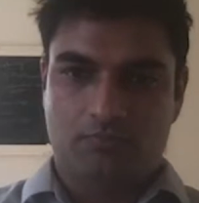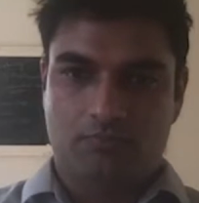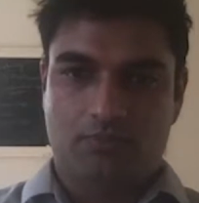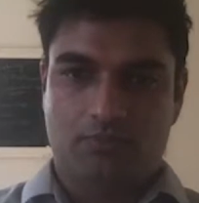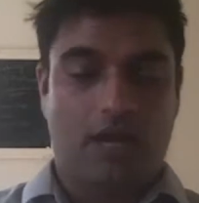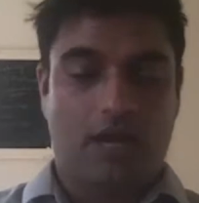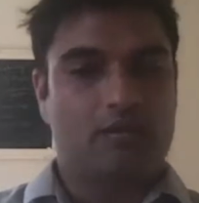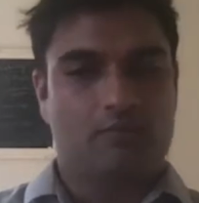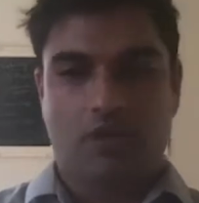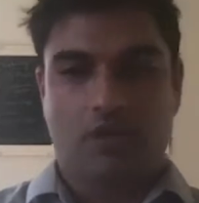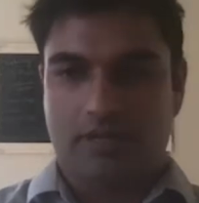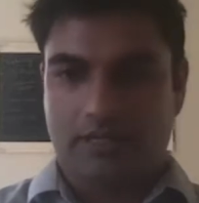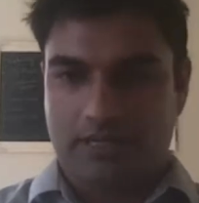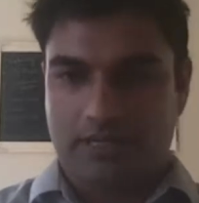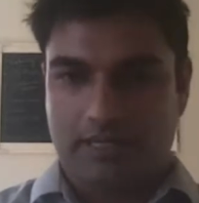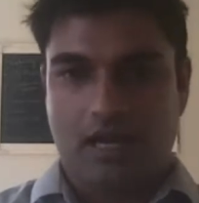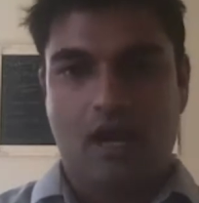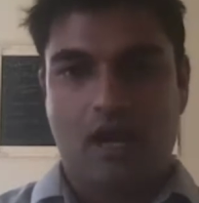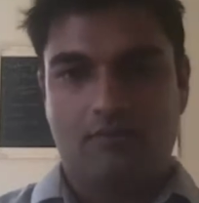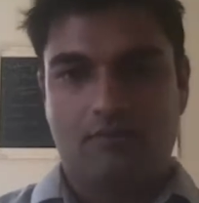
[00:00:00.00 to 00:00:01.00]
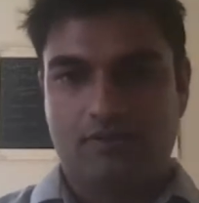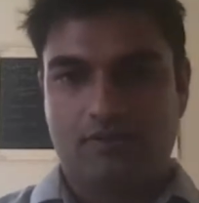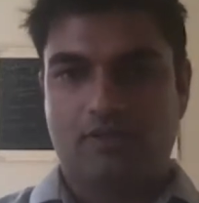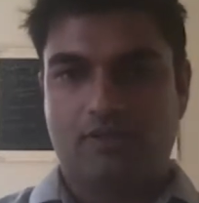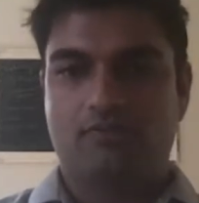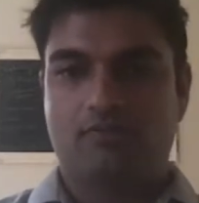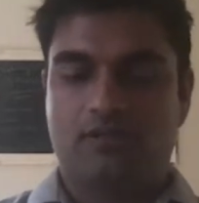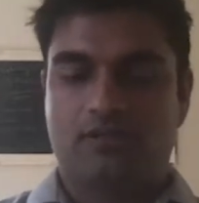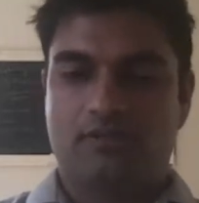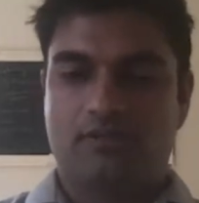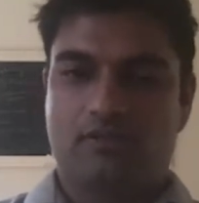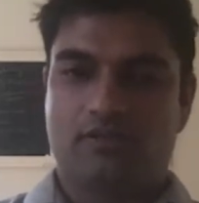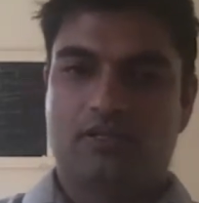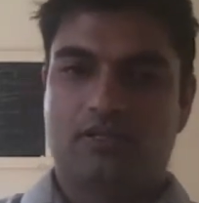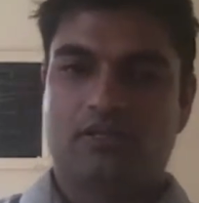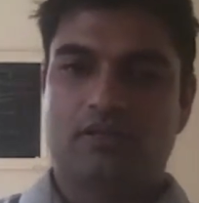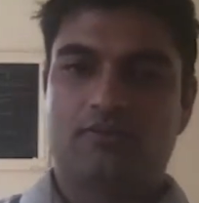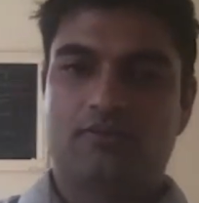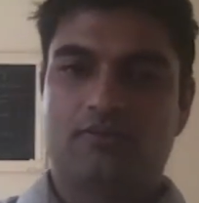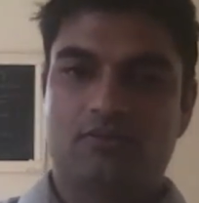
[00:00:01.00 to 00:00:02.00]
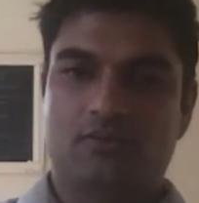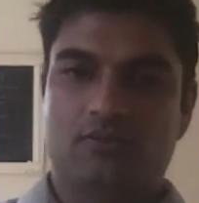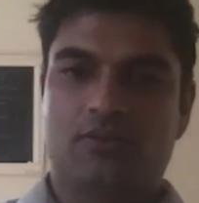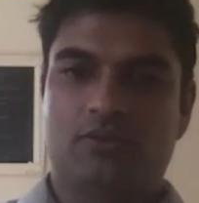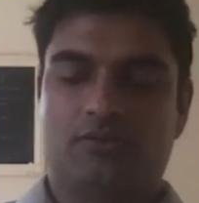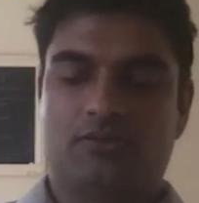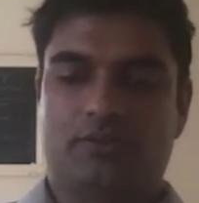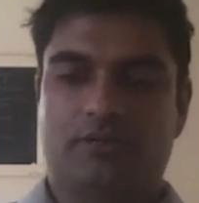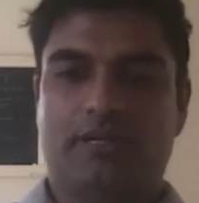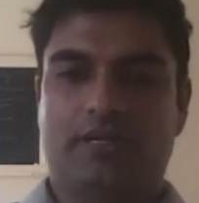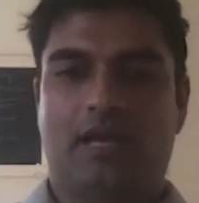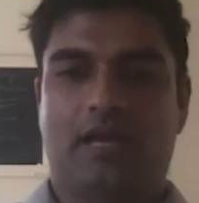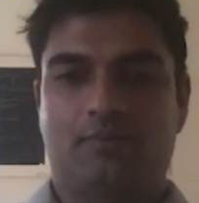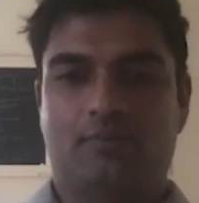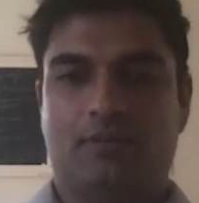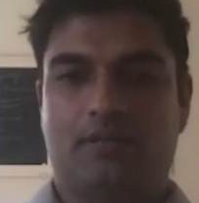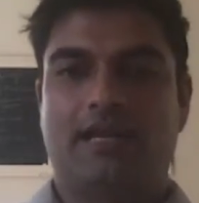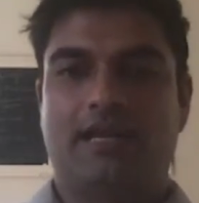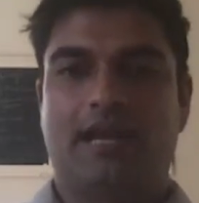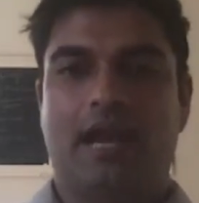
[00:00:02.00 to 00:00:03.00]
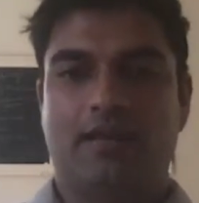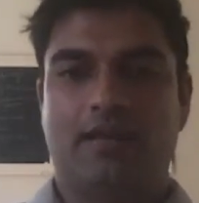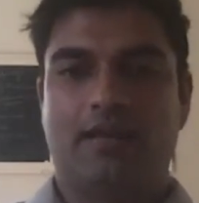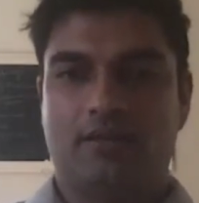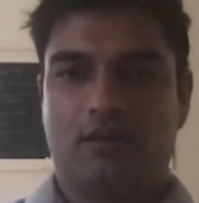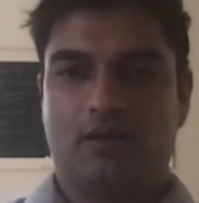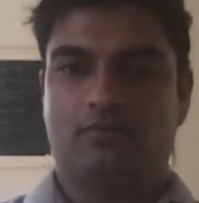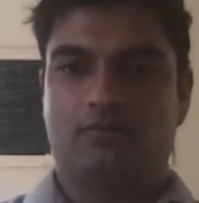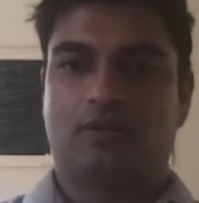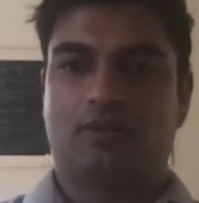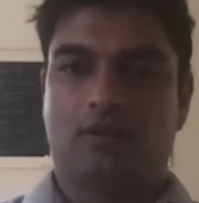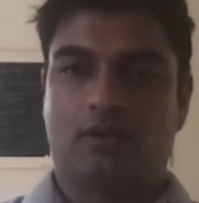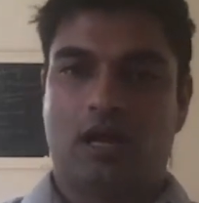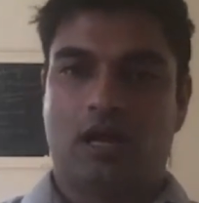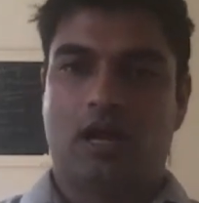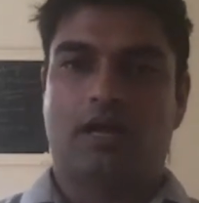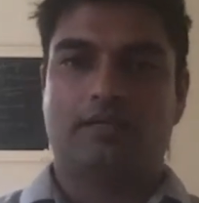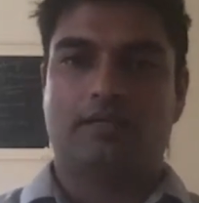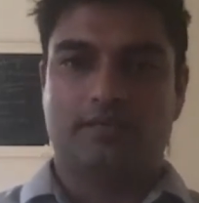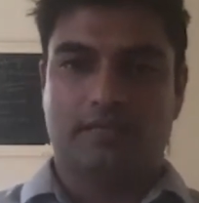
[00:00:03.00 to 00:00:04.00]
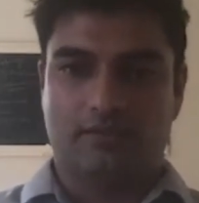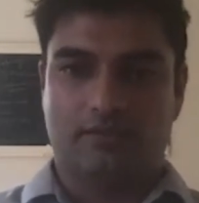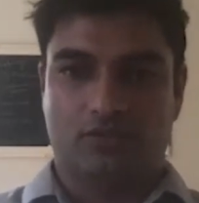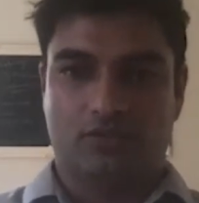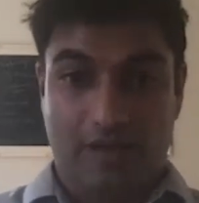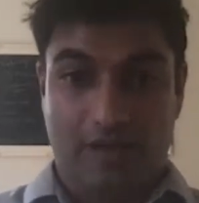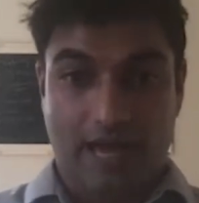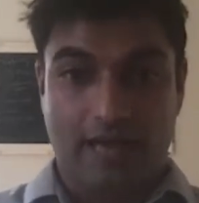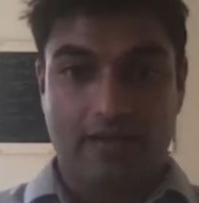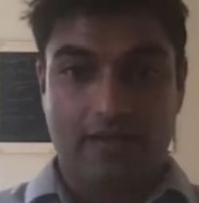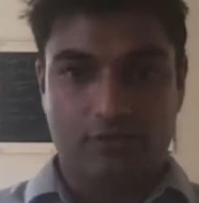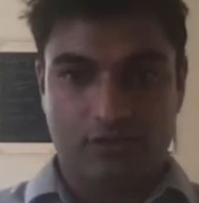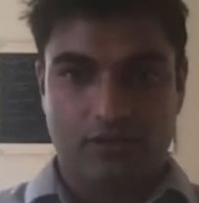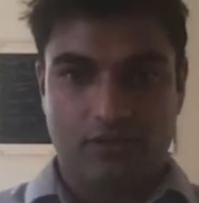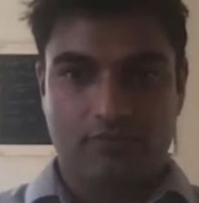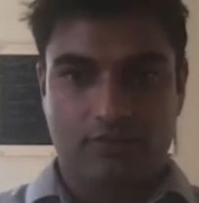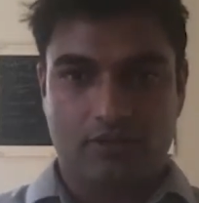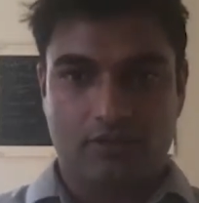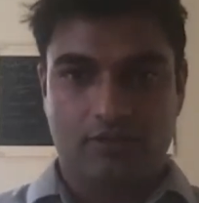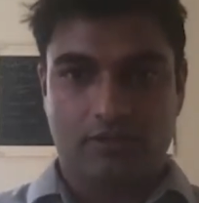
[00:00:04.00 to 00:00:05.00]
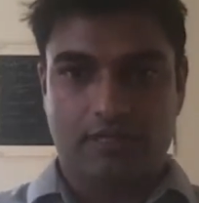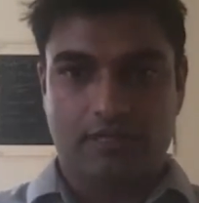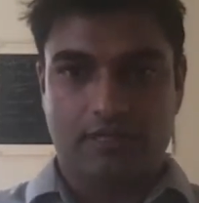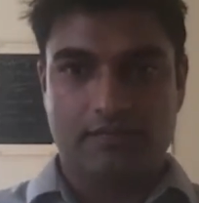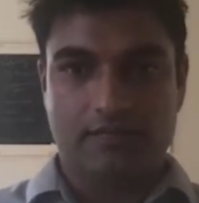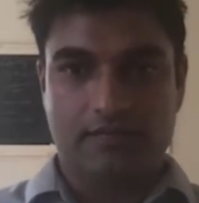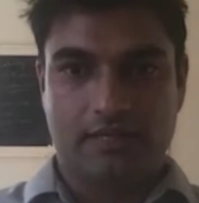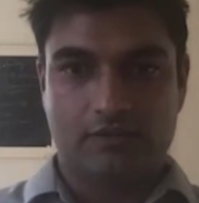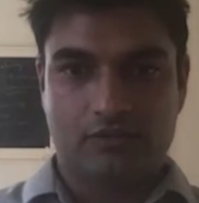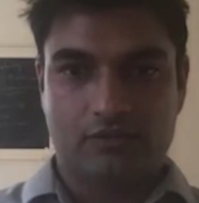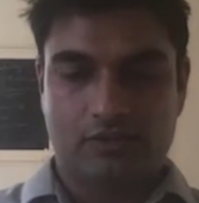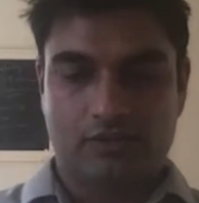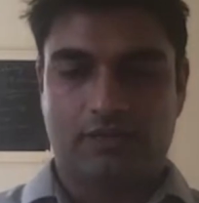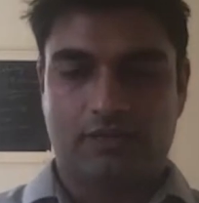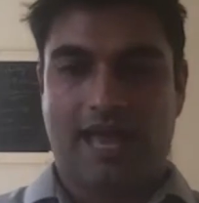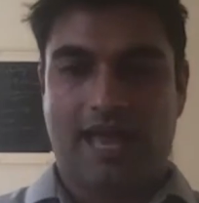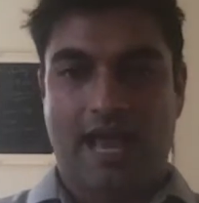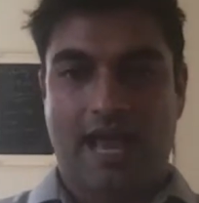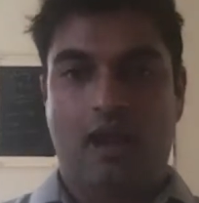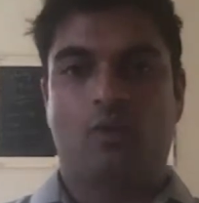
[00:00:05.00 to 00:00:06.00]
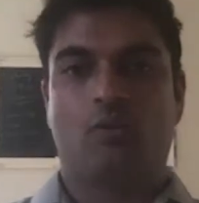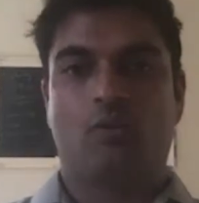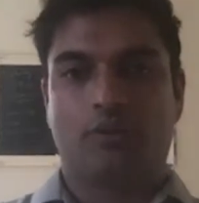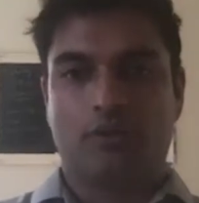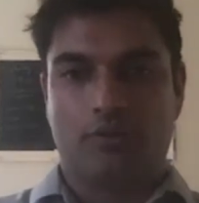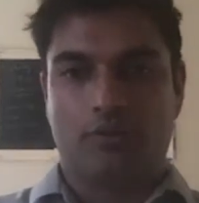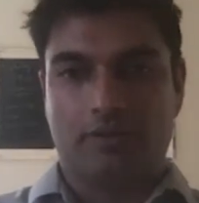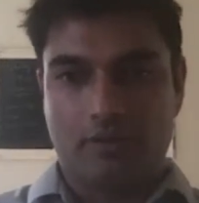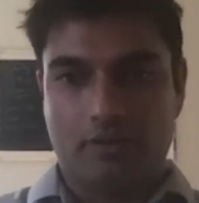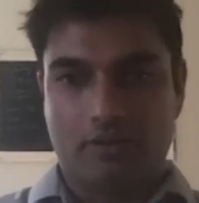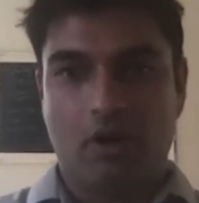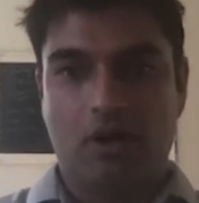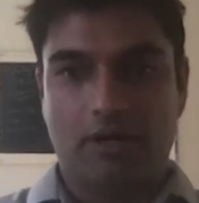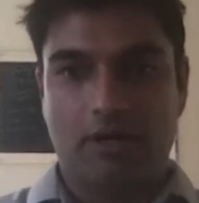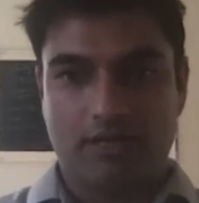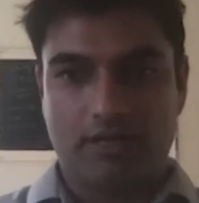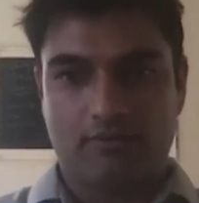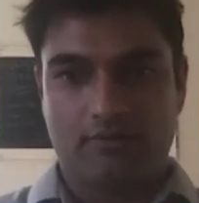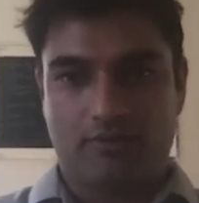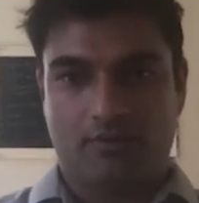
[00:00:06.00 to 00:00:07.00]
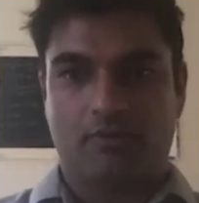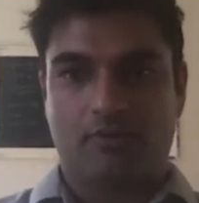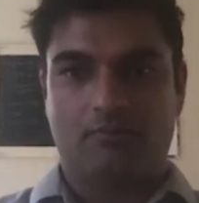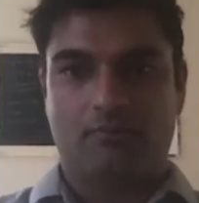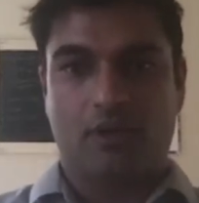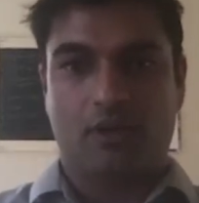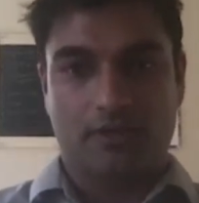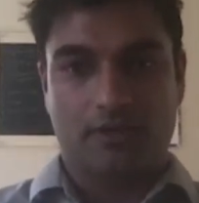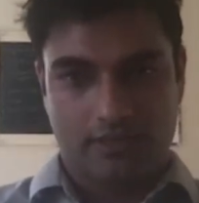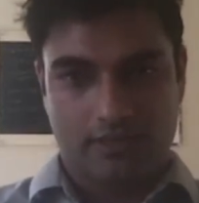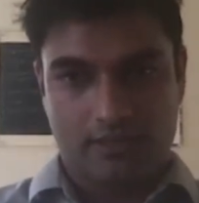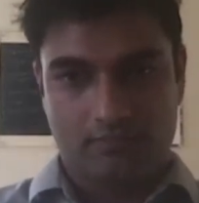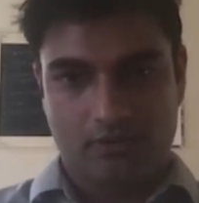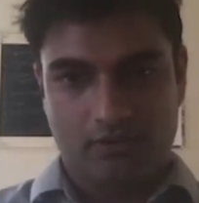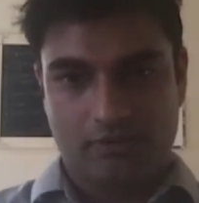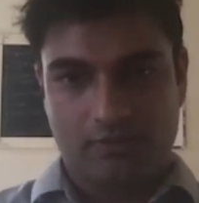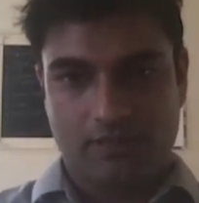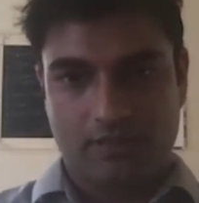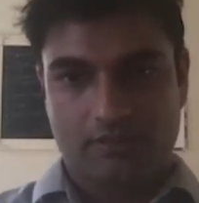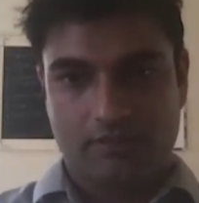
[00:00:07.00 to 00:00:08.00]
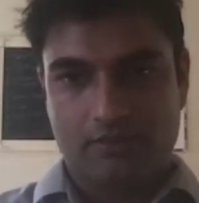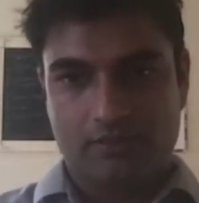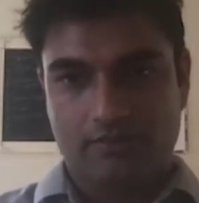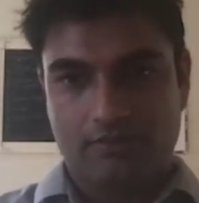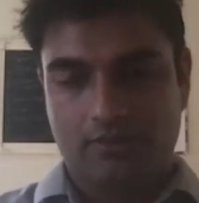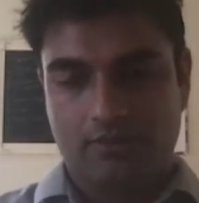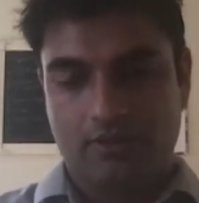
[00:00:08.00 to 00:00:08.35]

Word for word: Product marketing, obviously, because this individual is really helping guide the overall content strategy of the organization and how we're going to market from a marketing perspective.